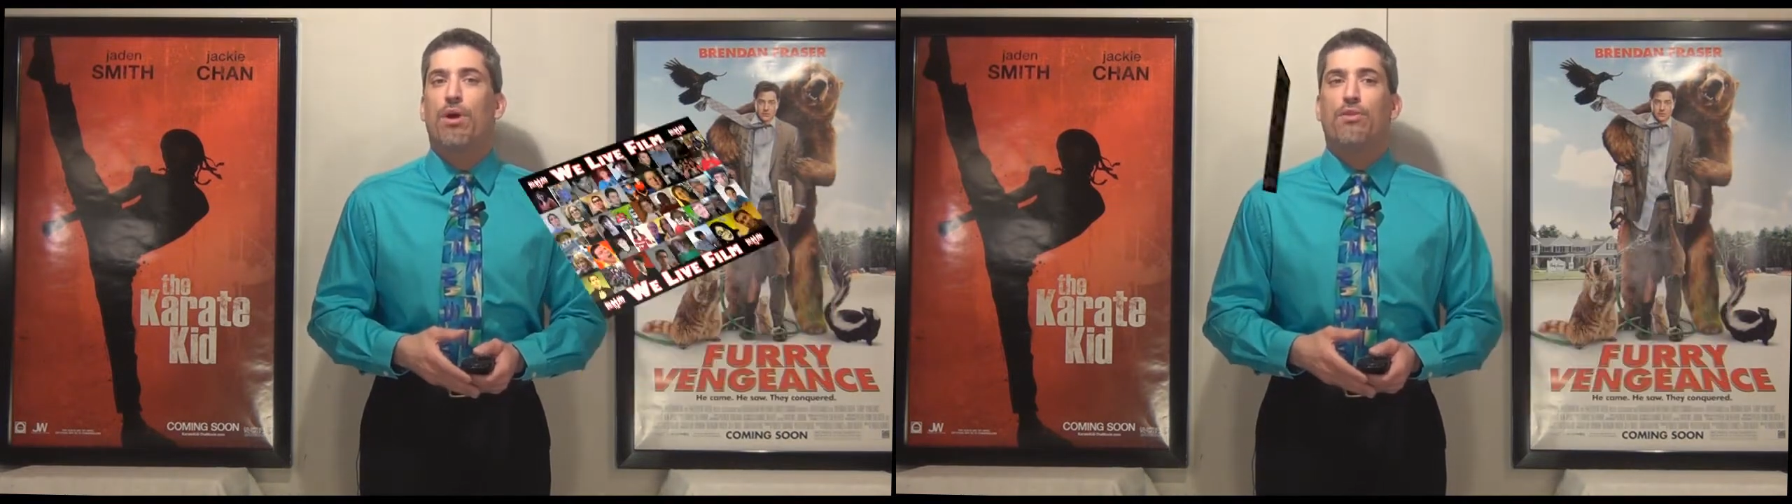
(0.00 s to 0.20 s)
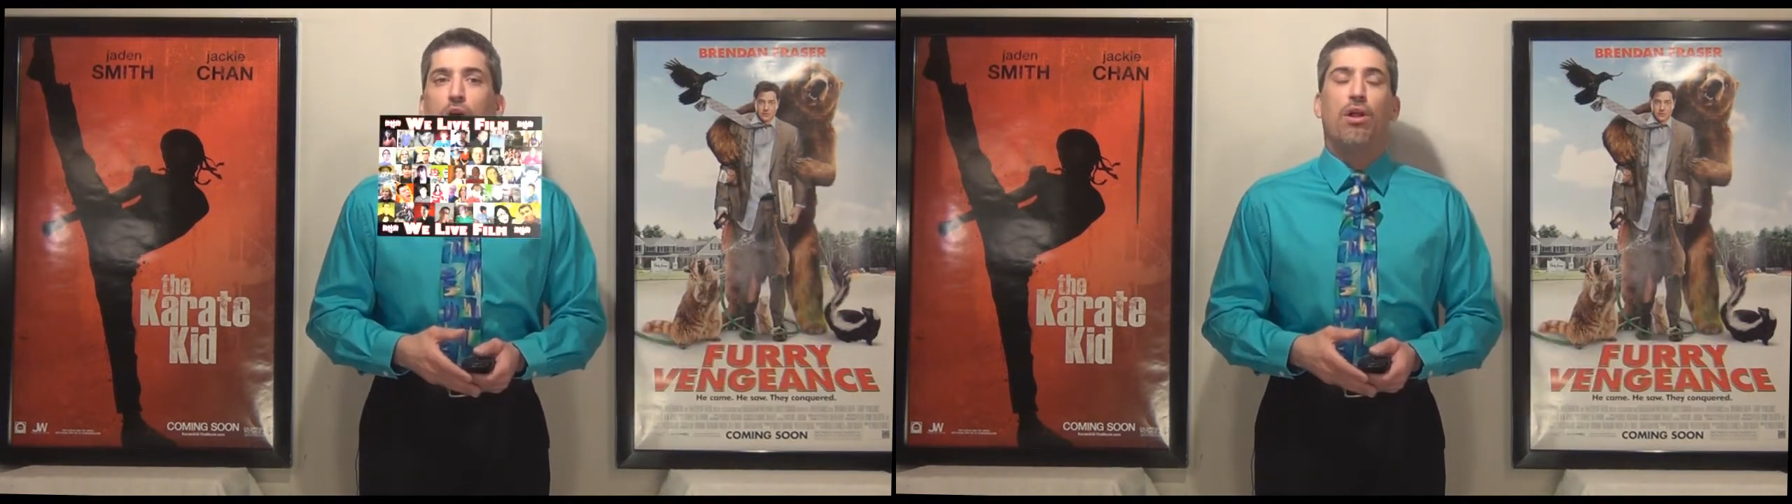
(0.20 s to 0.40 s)

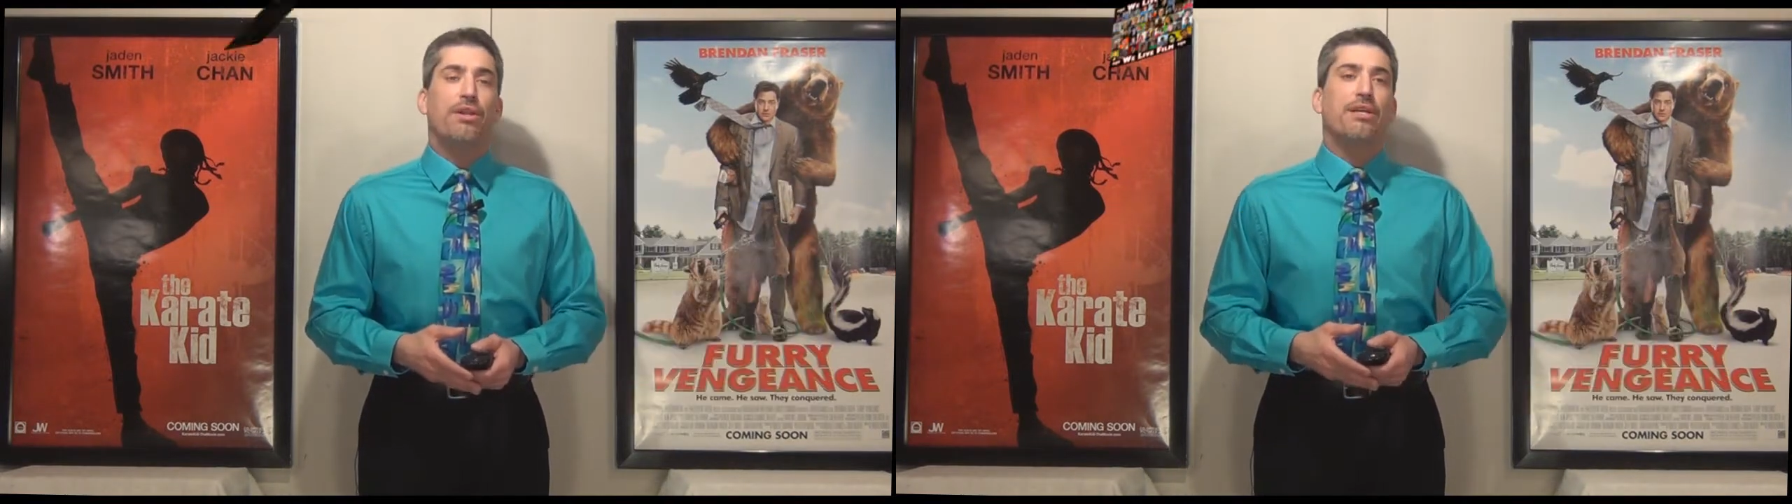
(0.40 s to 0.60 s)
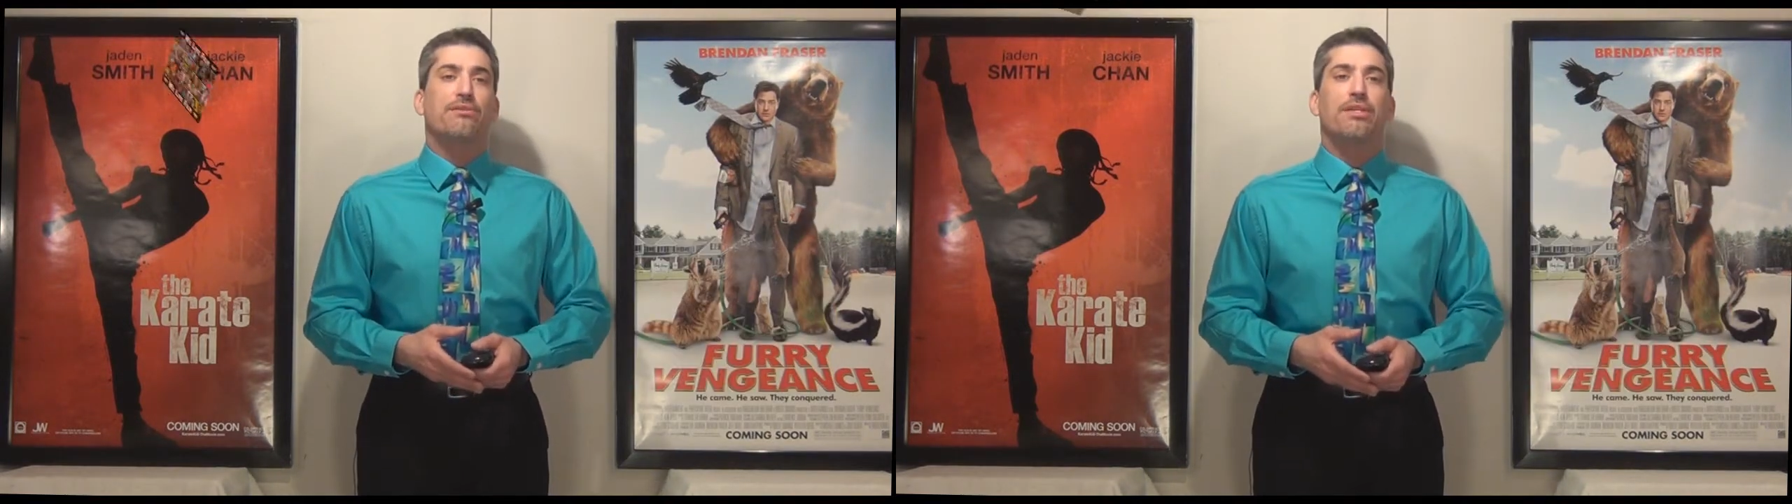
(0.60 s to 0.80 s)
around the
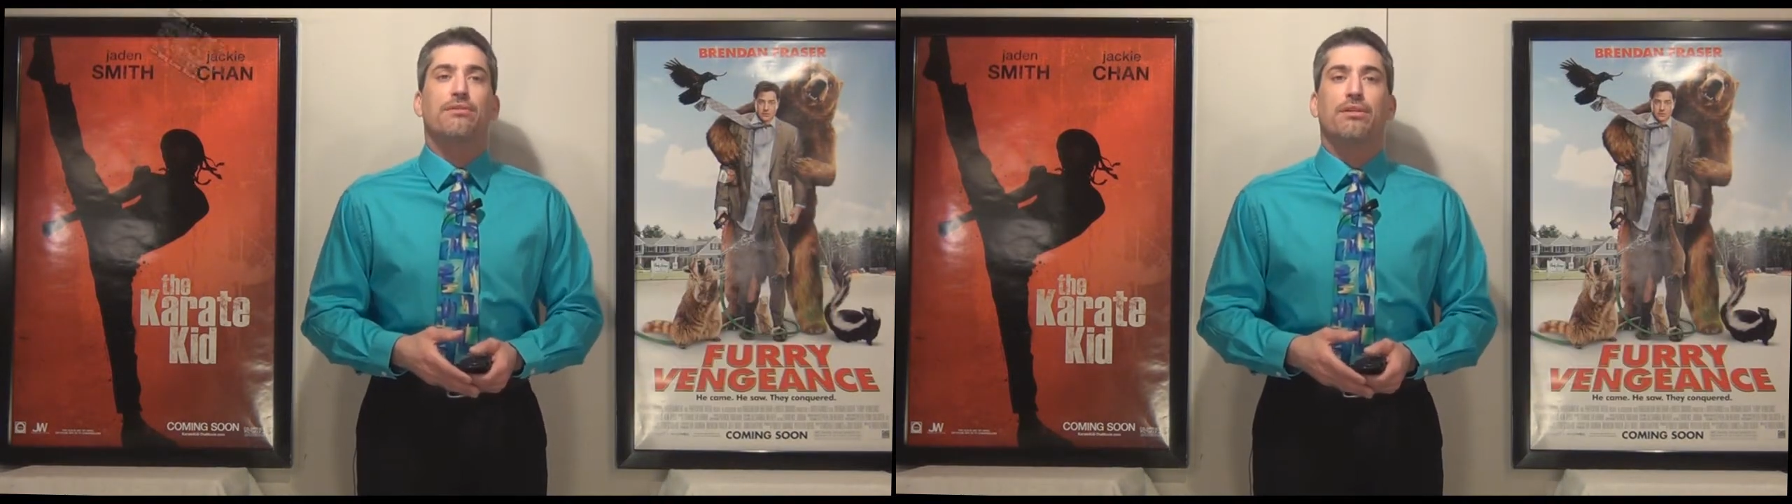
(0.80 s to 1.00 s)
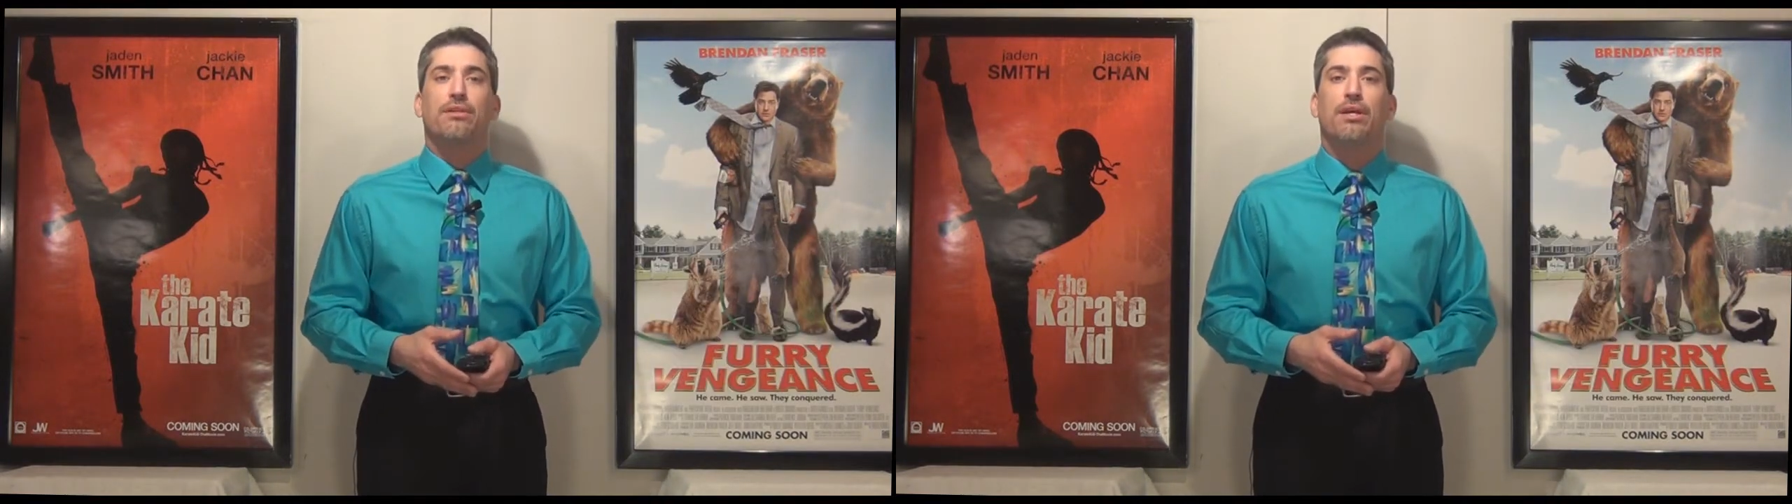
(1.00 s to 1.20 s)
holiday
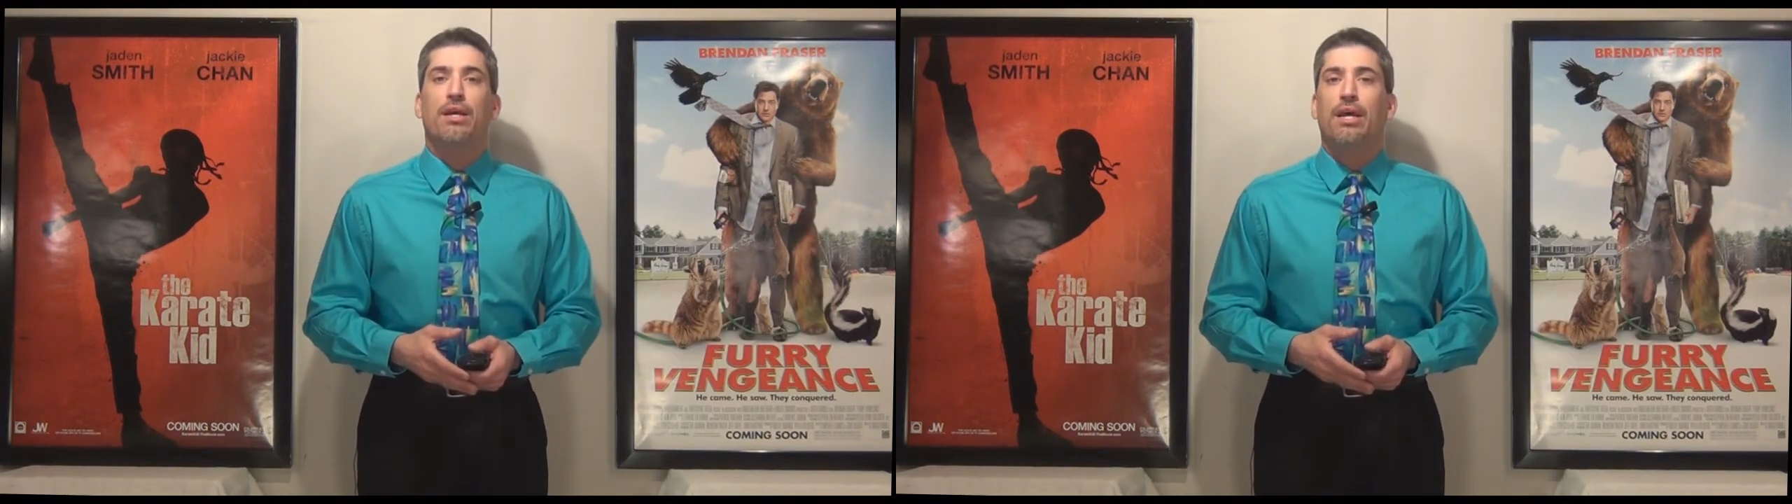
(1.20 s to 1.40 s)
season.